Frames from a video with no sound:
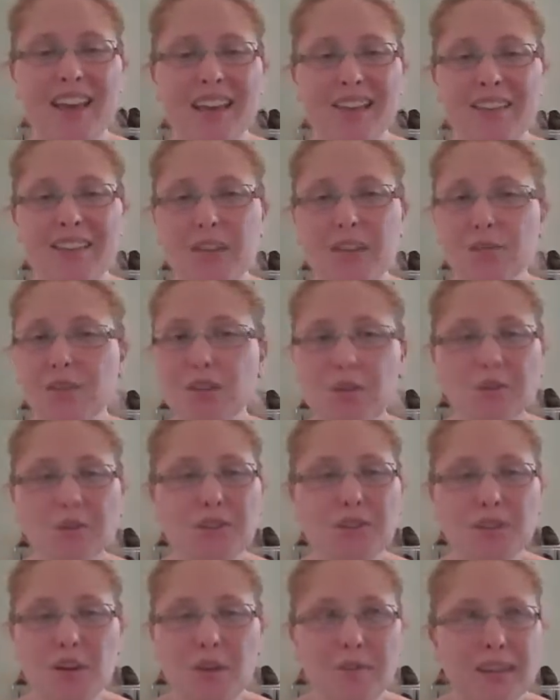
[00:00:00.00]
there was
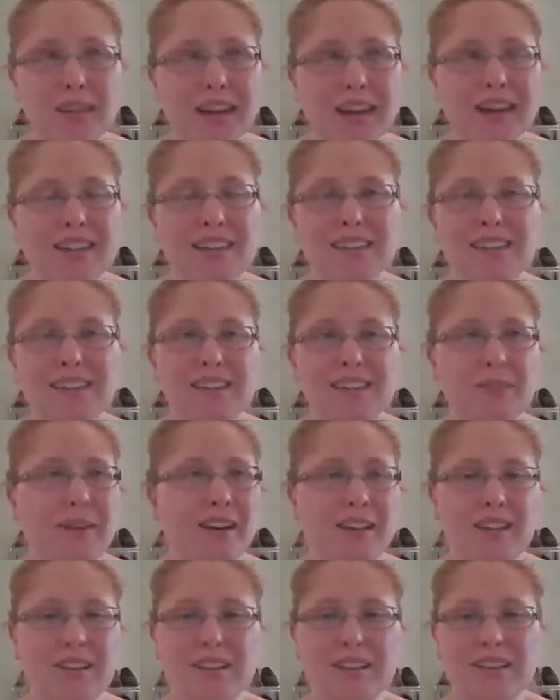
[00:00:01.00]
also complications
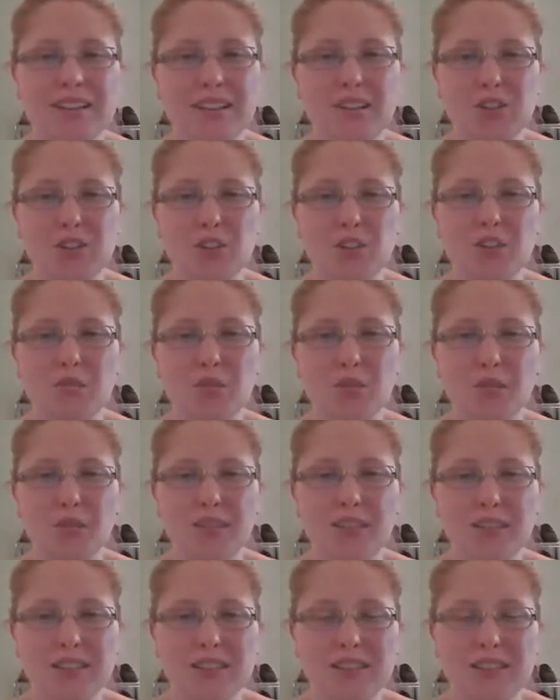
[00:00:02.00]
about closing national
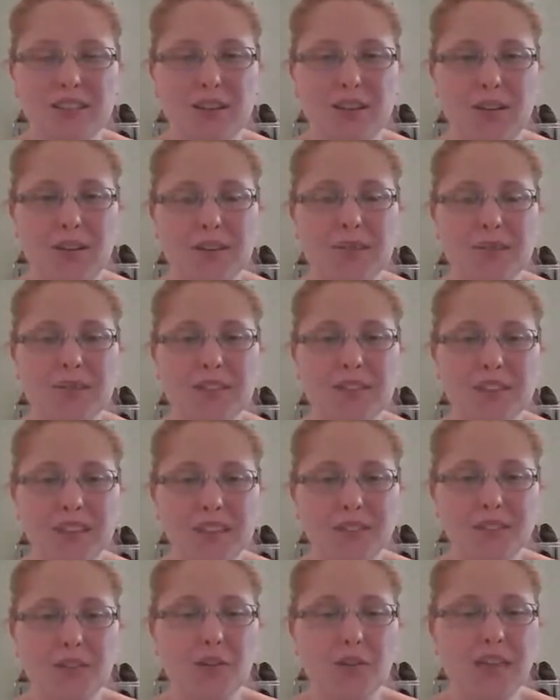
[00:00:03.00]
borders. So
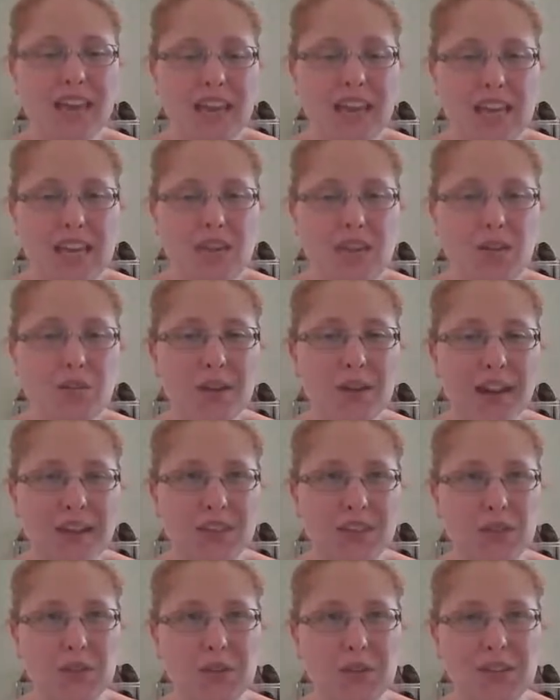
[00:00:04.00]
for the EU
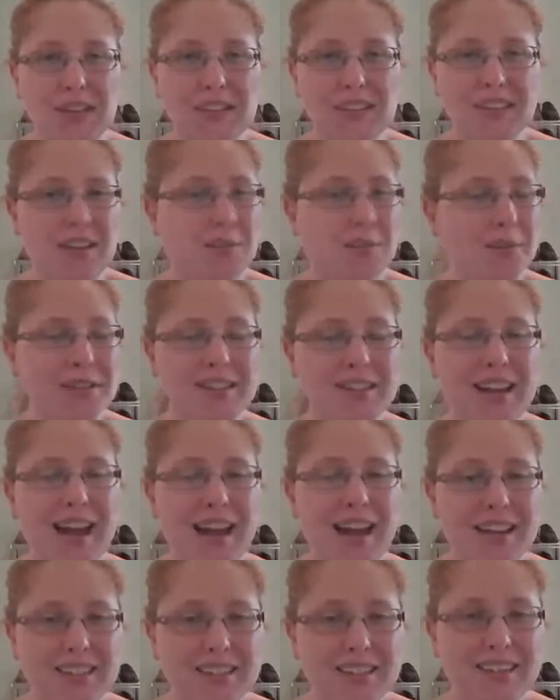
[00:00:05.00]
countries, that wasn't
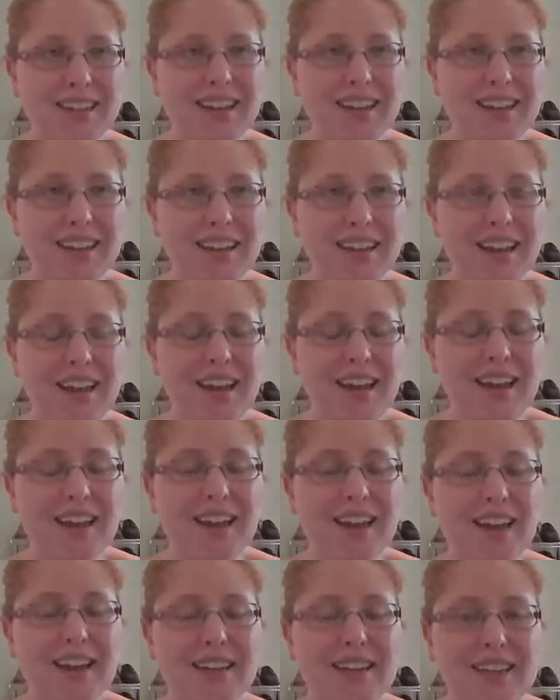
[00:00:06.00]
actually
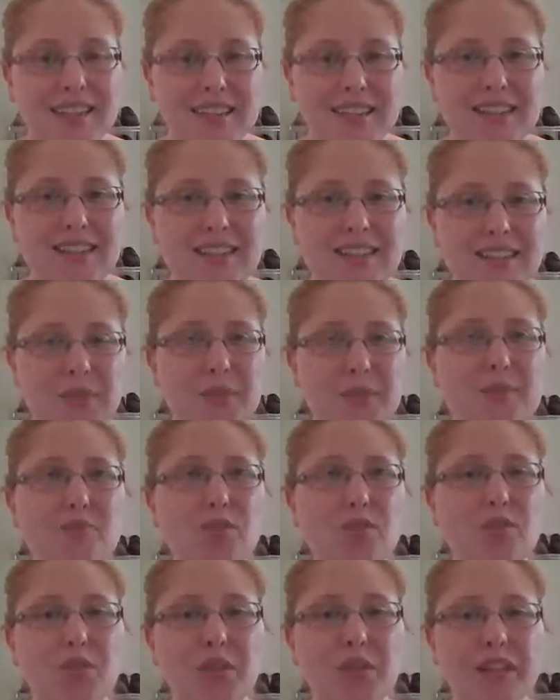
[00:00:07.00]
a decision that was
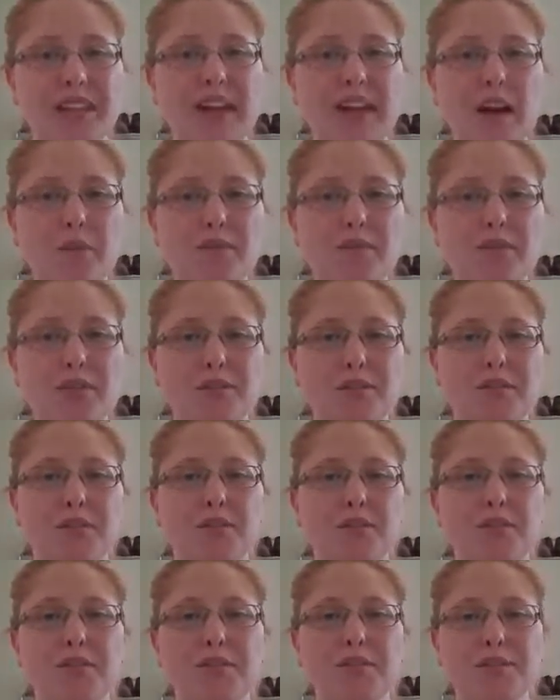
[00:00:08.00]
purely up
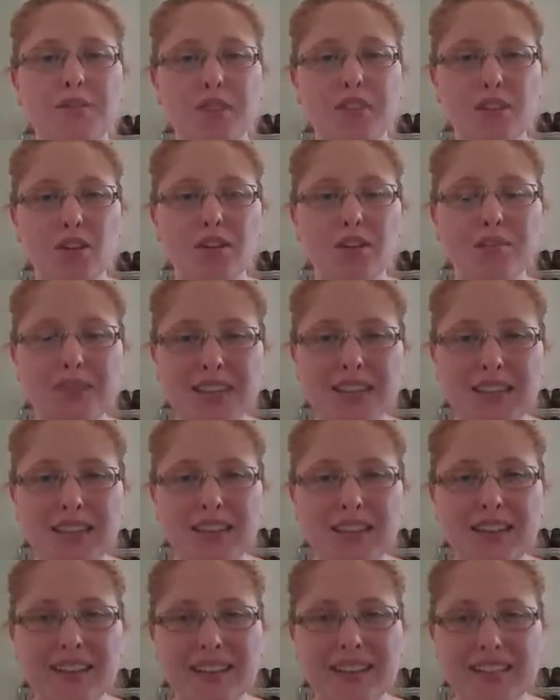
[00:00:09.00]
to those
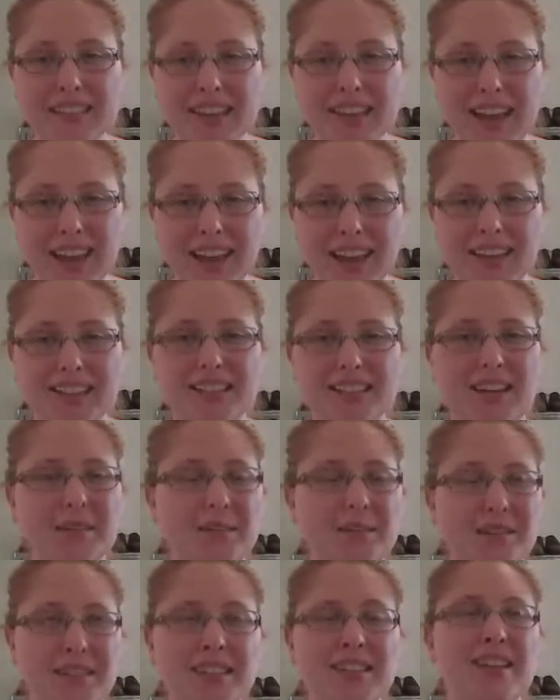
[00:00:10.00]
particular states. That
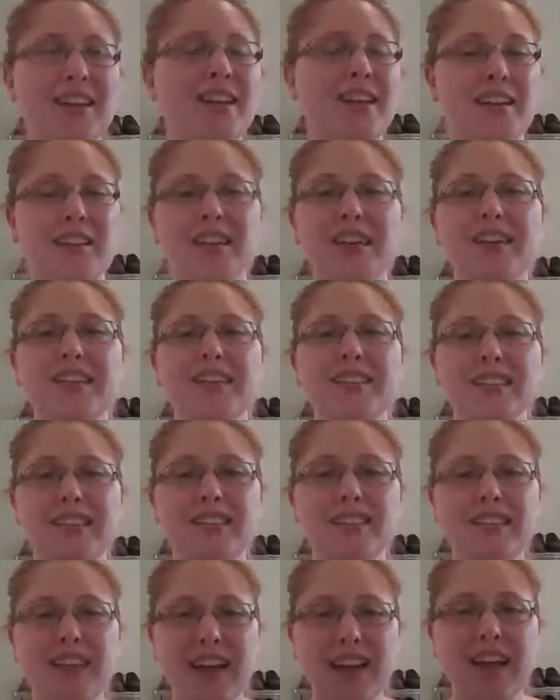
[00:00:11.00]
was a
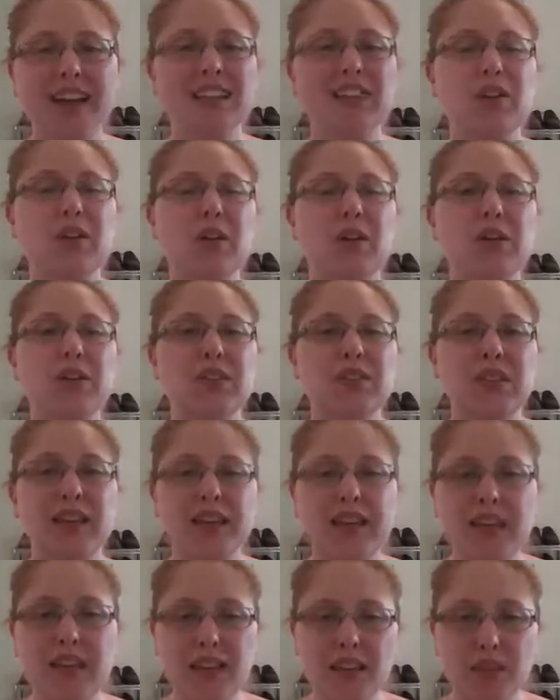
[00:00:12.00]
decision that had to go to
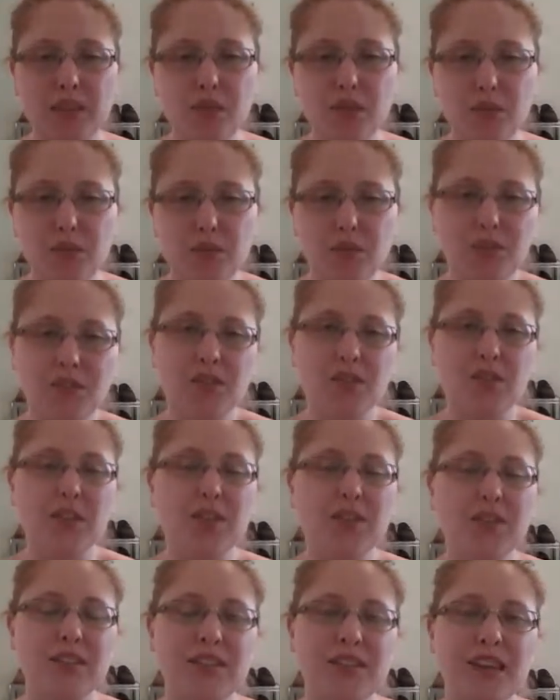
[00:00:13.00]
the EU. So
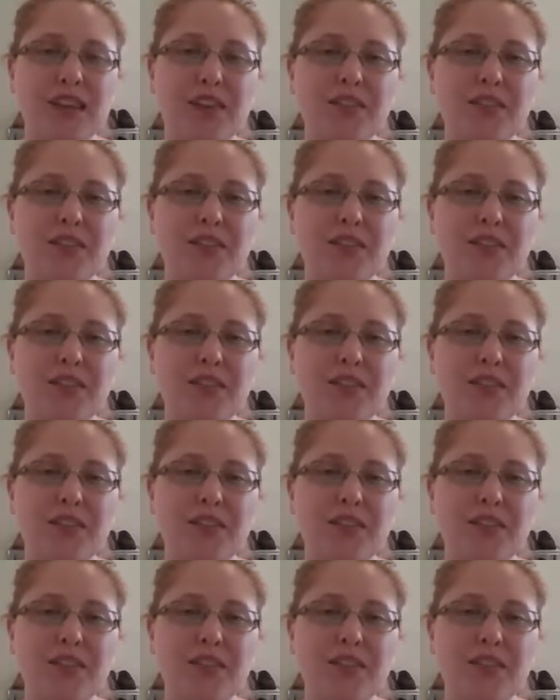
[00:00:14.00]
those